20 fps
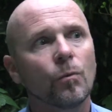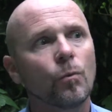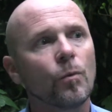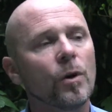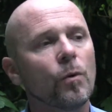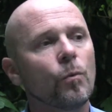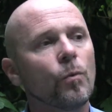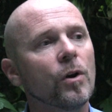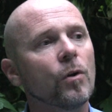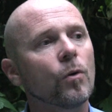
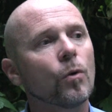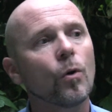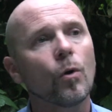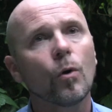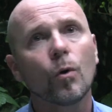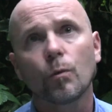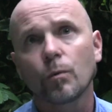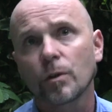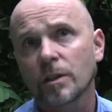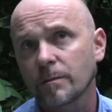We're
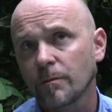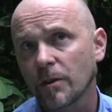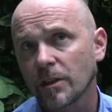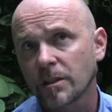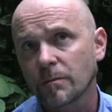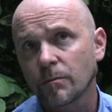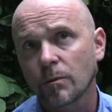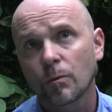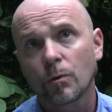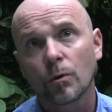all
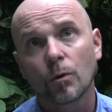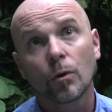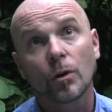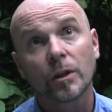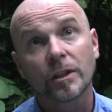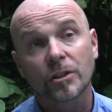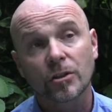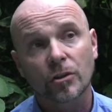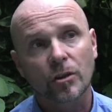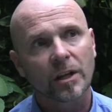responsible. We're all
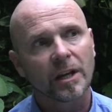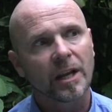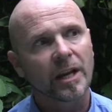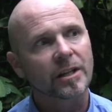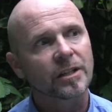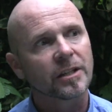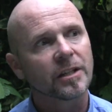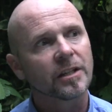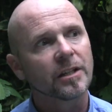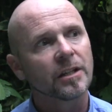
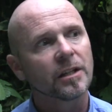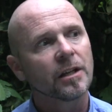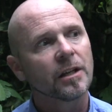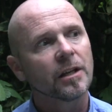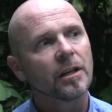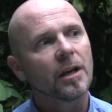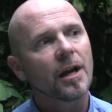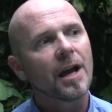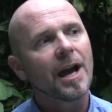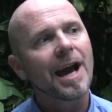interconnected.
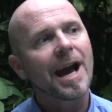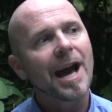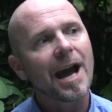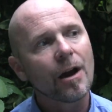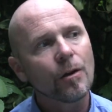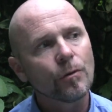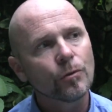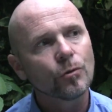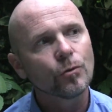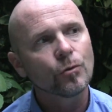
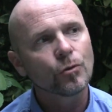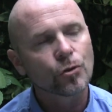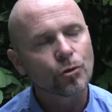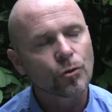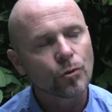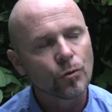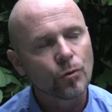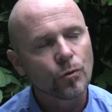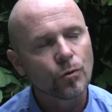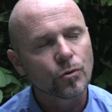How you
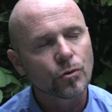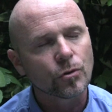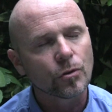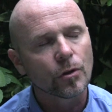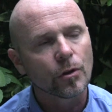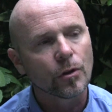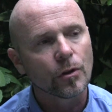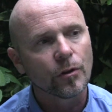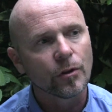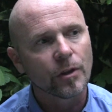choose
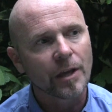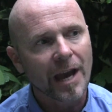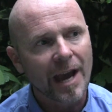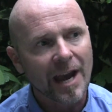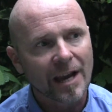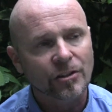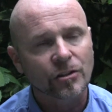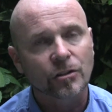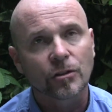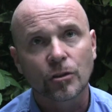the
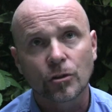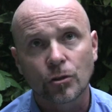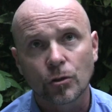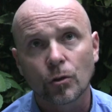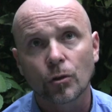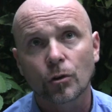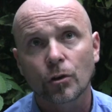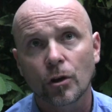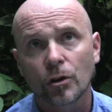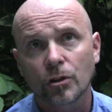action that
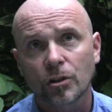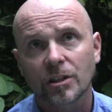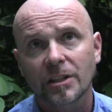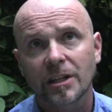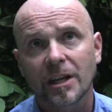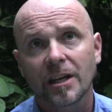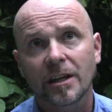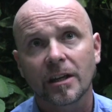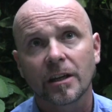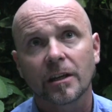you're going to
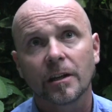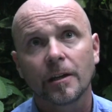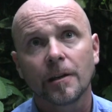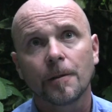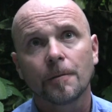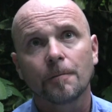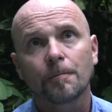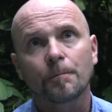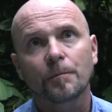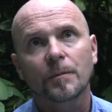take
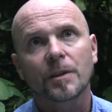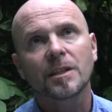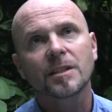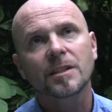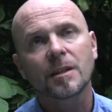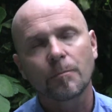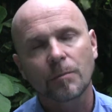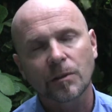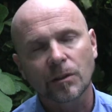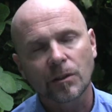is
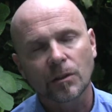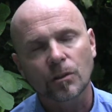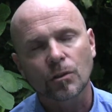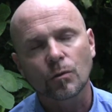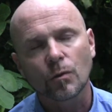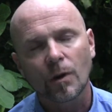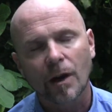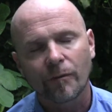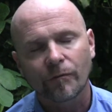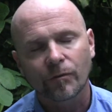something that
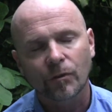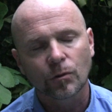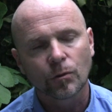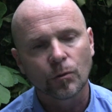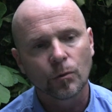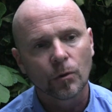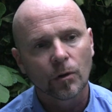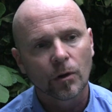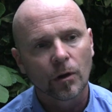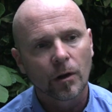you have
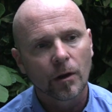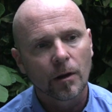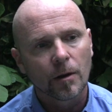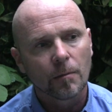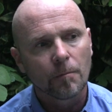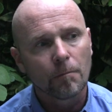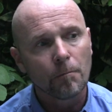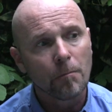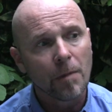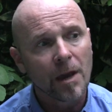to
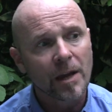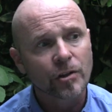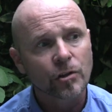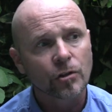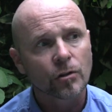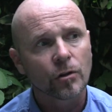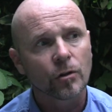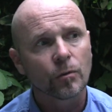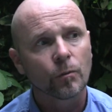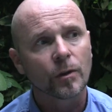
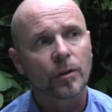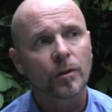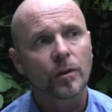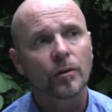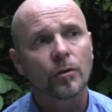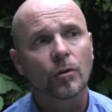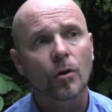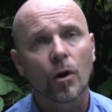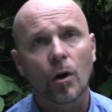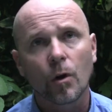measure
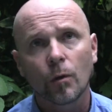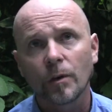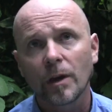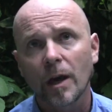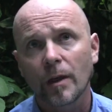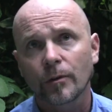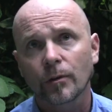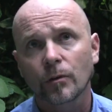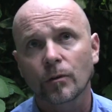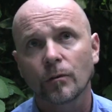within your own
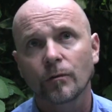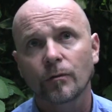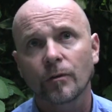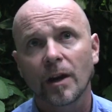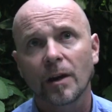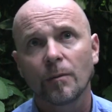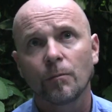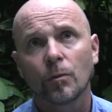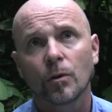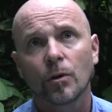ethical
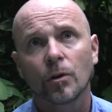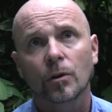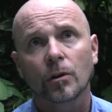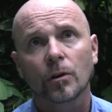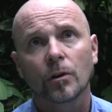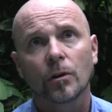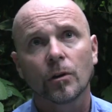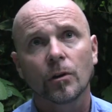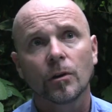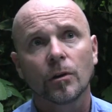framework.